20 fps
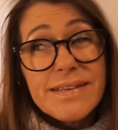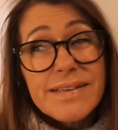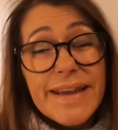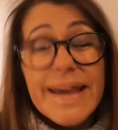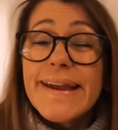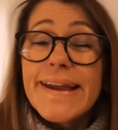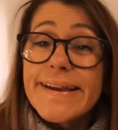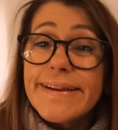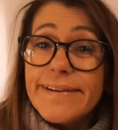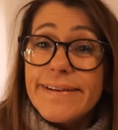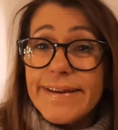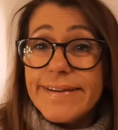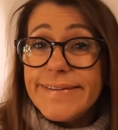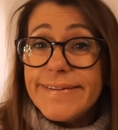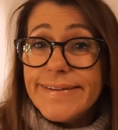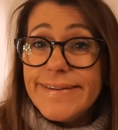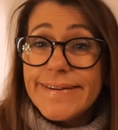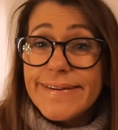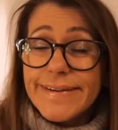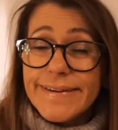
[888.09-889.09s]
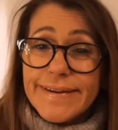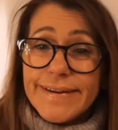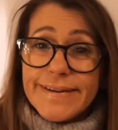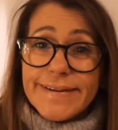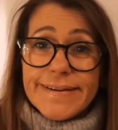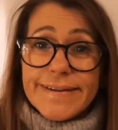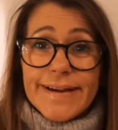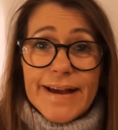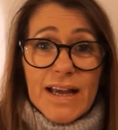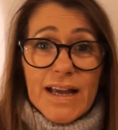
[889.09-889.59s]
England,
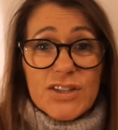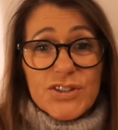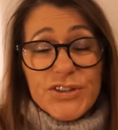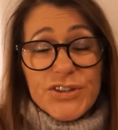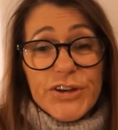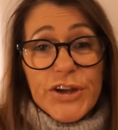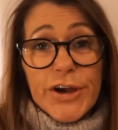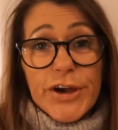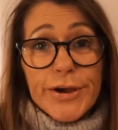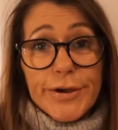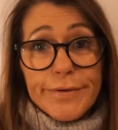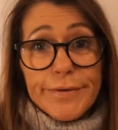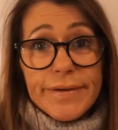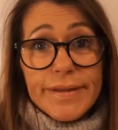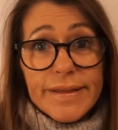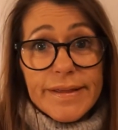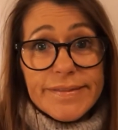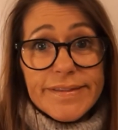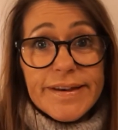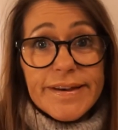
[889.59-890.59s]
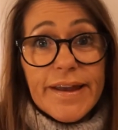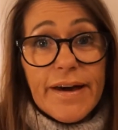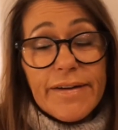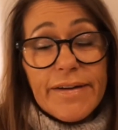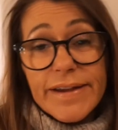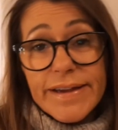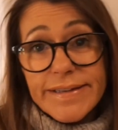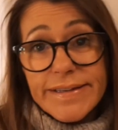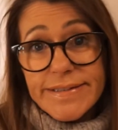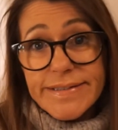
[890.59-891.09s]
as you know, the
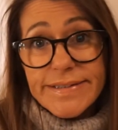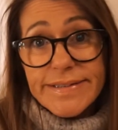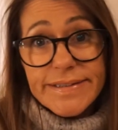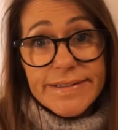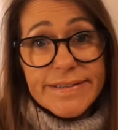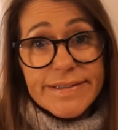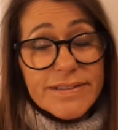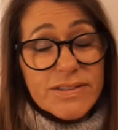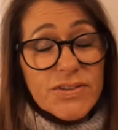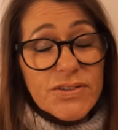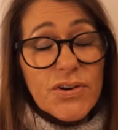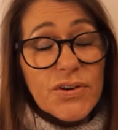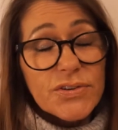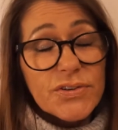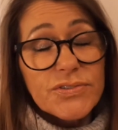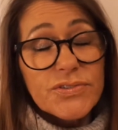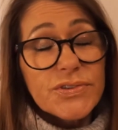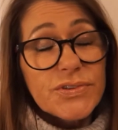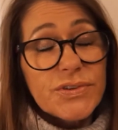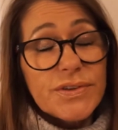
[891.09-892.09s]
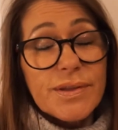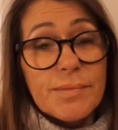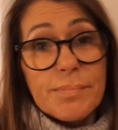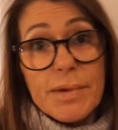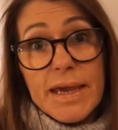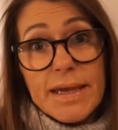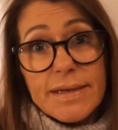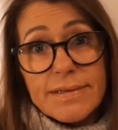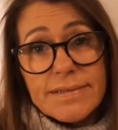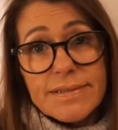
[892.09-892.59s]
light is not the
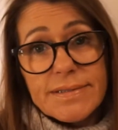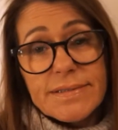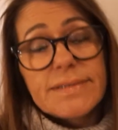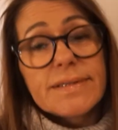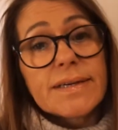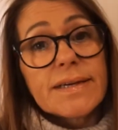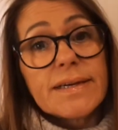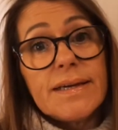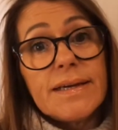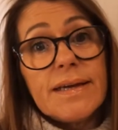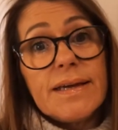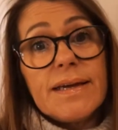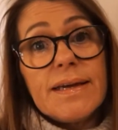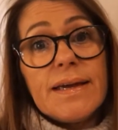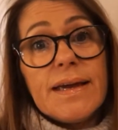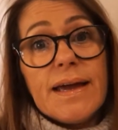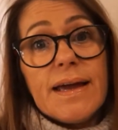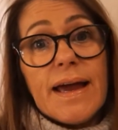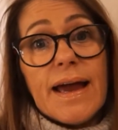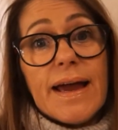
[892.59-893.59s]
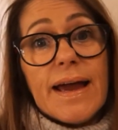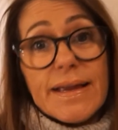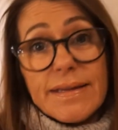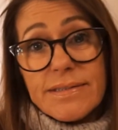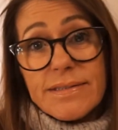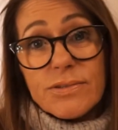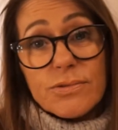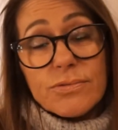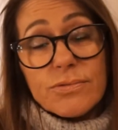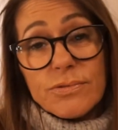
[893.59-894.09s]
best at
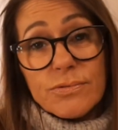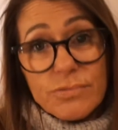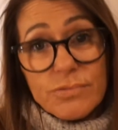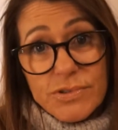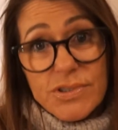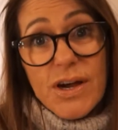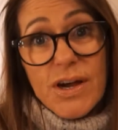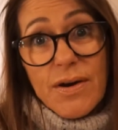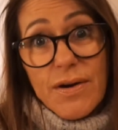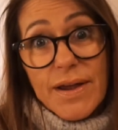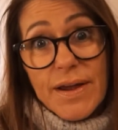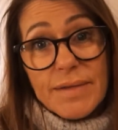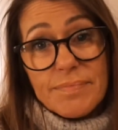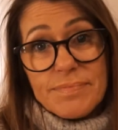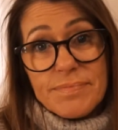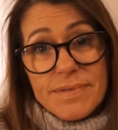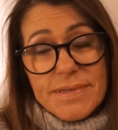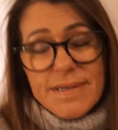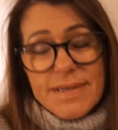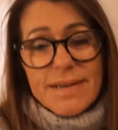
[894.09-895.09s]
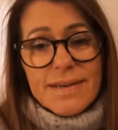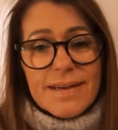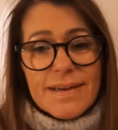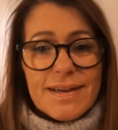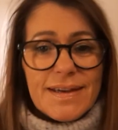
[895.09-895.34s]
all times.